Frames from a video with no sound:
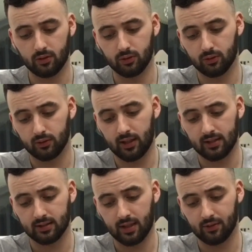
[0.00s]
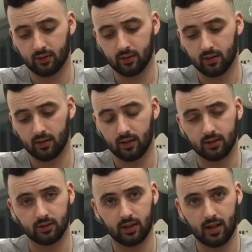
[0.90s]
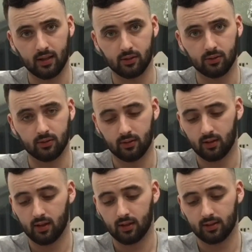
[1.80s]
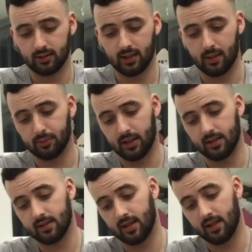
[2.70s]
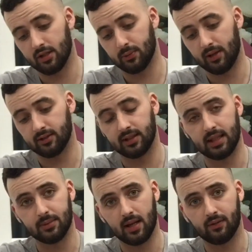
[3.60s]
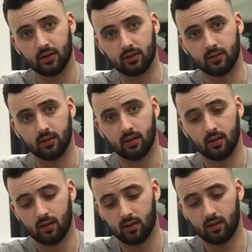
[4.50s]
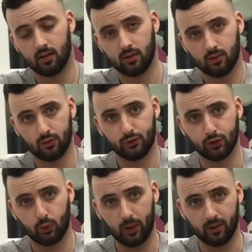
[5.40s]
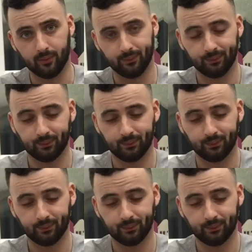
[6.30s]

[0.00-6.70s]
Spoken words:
So that's giving a slight angle to set the blades, as well as it keeps everything square.